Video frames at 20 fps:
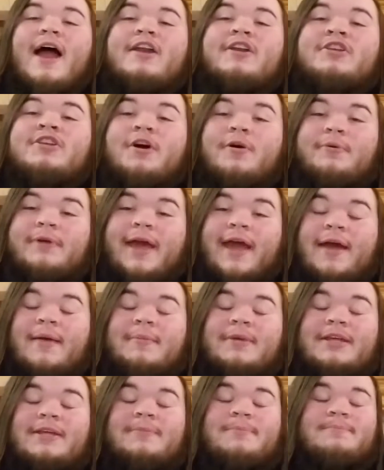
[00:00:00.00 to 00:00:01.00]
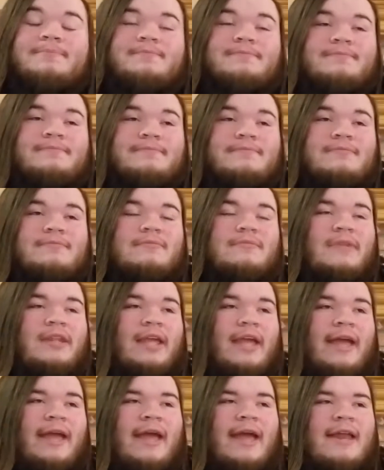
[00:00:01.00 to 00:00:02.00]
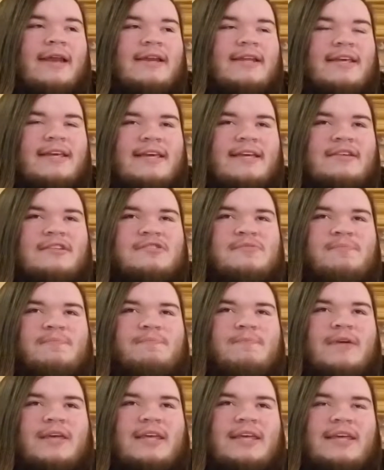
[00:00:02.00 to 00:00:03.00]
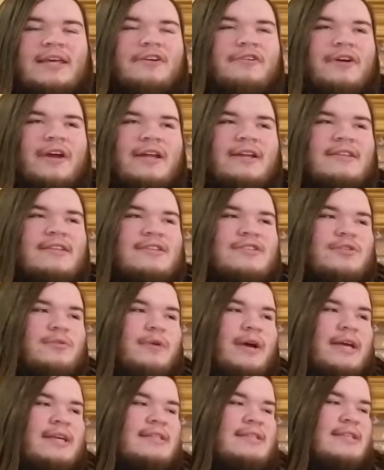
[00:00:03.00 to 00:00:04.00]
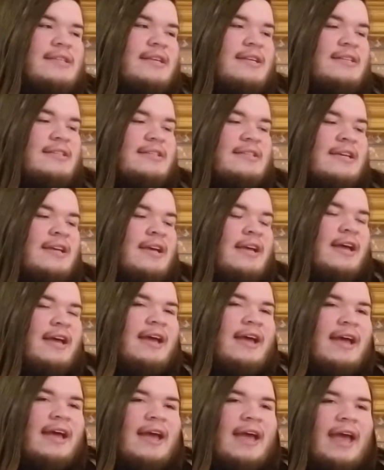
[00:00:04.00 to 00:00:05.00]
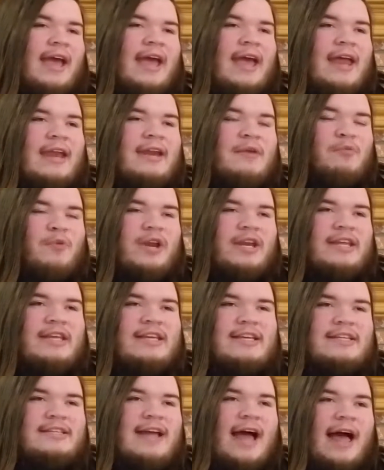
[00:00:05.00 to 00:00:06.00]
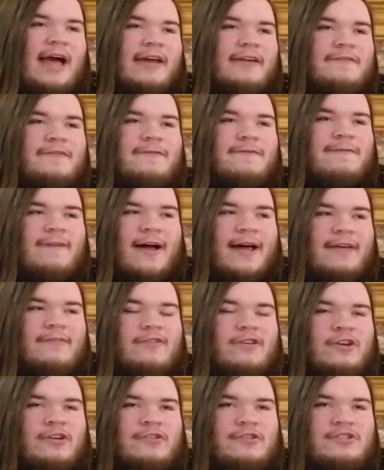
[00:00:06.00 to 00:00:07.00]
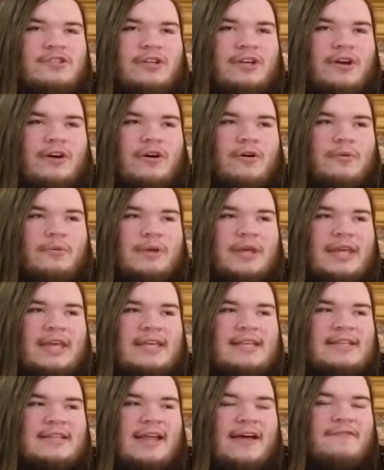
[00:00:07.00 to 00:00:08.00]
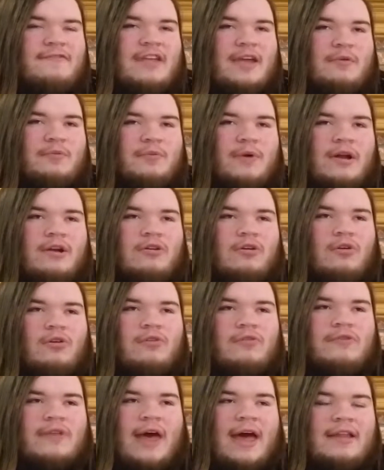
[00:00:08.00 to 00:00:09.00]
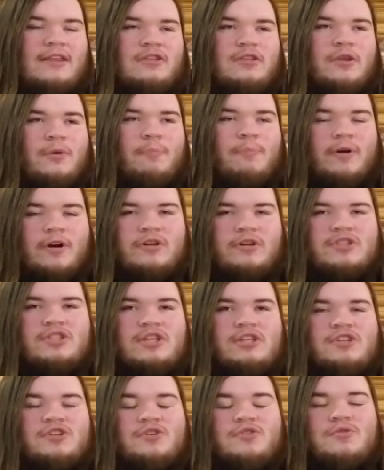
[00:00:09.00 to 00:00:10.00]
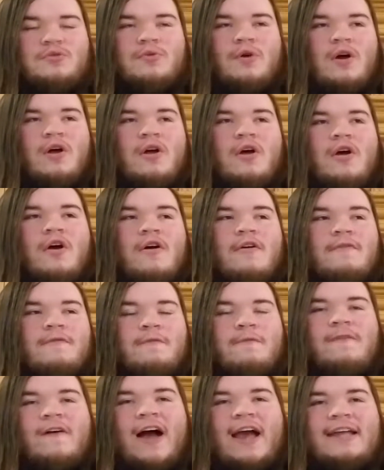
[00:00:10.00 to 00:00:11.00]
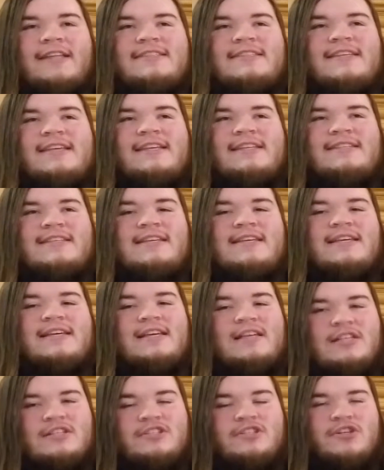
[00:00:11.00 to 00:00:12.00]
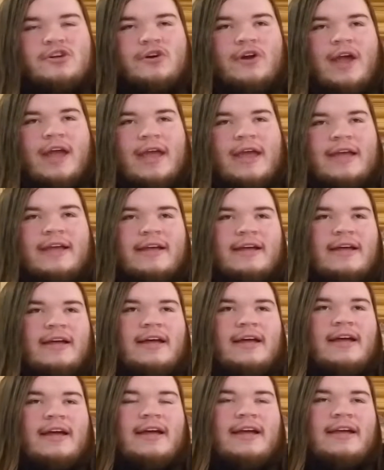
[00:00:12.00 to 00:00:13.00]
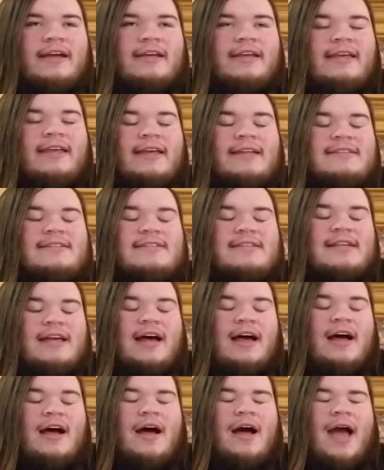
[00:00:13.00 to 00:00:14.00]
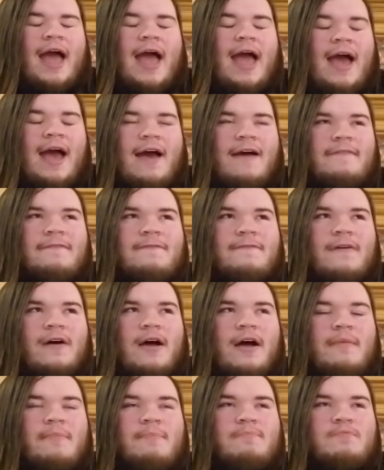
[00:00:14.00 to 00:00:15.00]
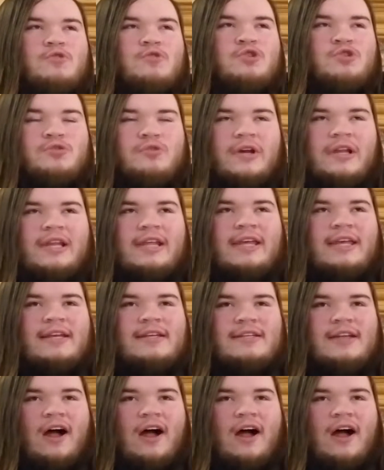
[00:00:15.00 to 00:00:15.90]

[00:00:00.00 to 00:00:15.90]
Don't at me. And he created this Oasis, and when he died 5 years ago, he left a riddle that the person who finds his Easter egg gets $500 billion